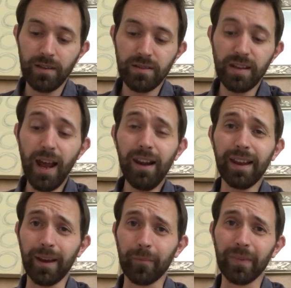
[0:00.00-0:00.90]
"Tell
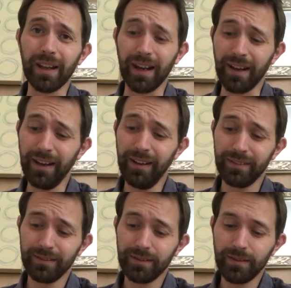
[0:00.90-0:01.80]
him, Lily,"
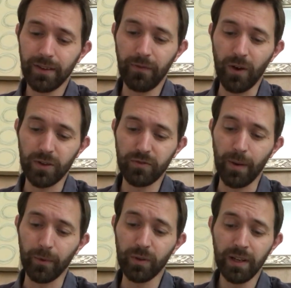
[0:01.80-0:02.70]
the fox
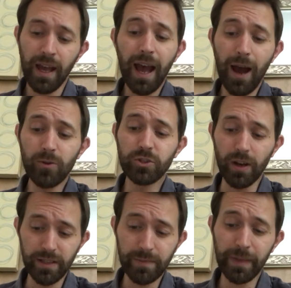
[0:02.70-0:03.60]
grumbled, "how
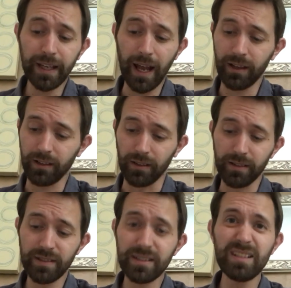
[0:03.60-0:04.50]
John's
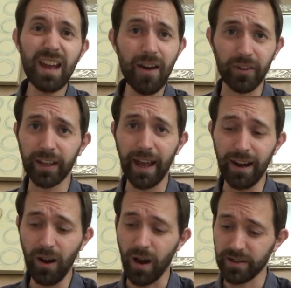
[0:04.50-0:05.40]
mechanicals never
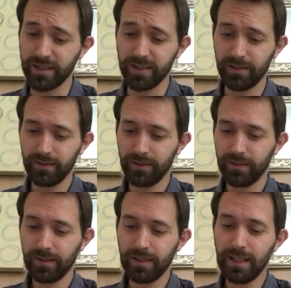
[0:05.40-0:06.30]
get lost."
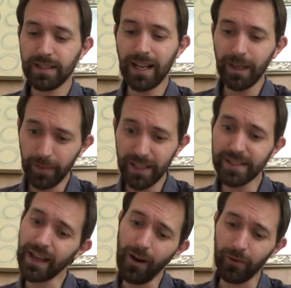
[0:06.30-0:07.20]
"Tell him
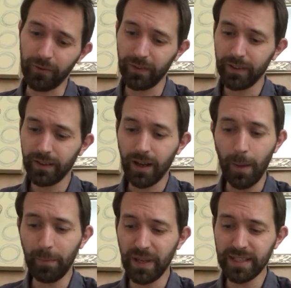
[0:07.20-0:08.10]
yourself.
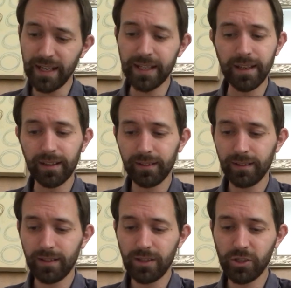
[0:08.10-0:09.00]
I'm busy."
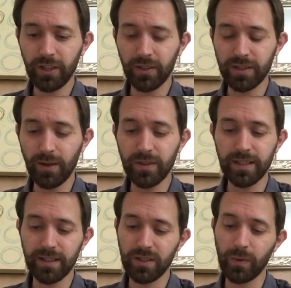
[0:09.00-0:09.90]
She
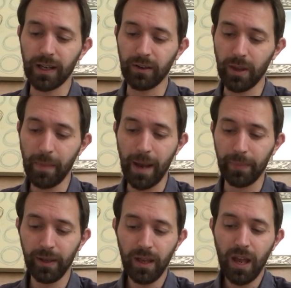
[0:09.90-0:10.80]
consulted a squiggle on the map.
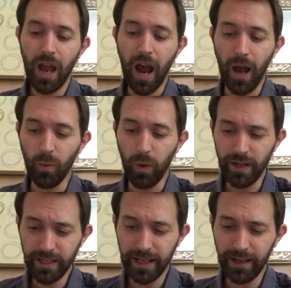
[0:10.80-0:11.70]
"I
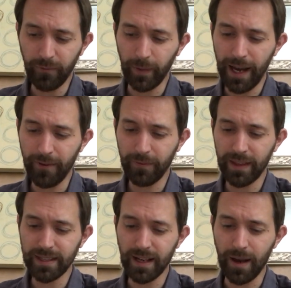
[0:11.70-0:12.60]
wonder if we have
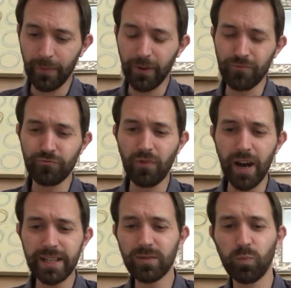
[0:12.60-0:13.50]
this up the
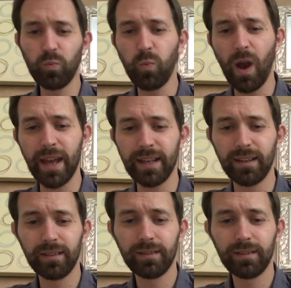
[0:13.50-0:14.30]
right way."